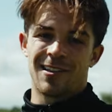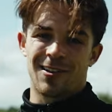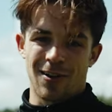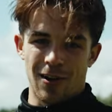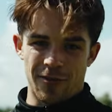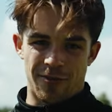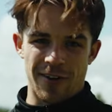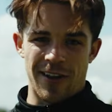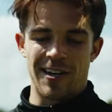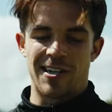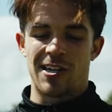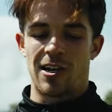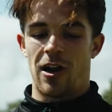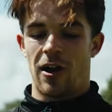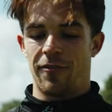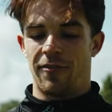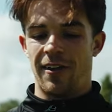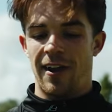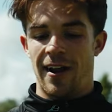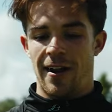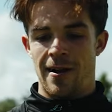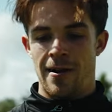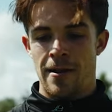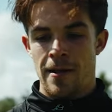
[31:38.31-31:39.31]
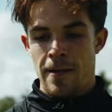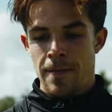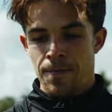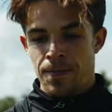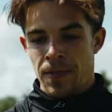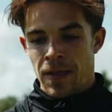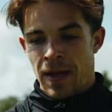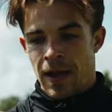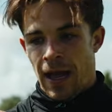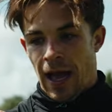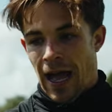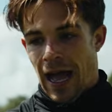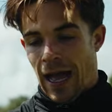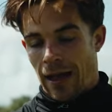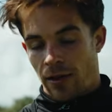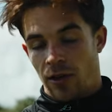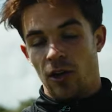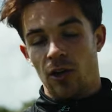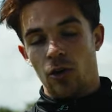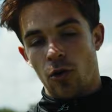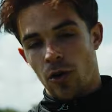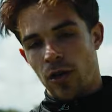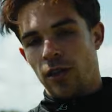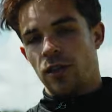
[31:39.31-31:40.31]
Gonna finish it off here. I'm
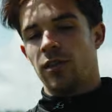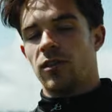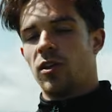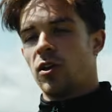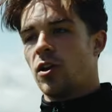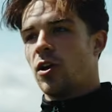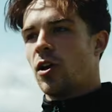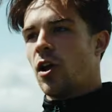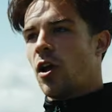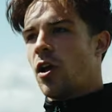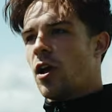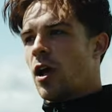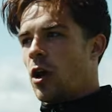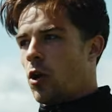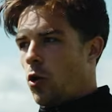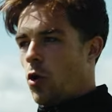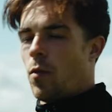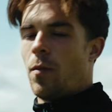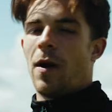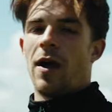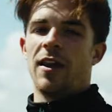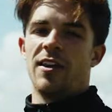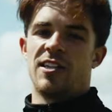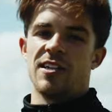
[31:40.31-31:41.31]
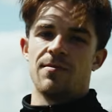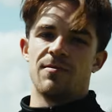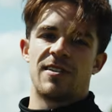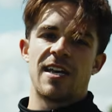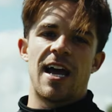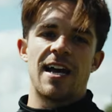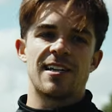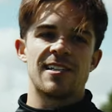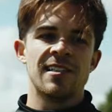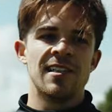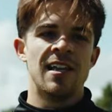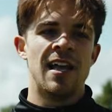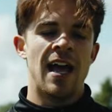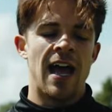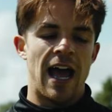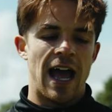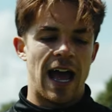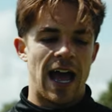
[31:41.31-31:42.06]
gonna go and do a lower body gym session.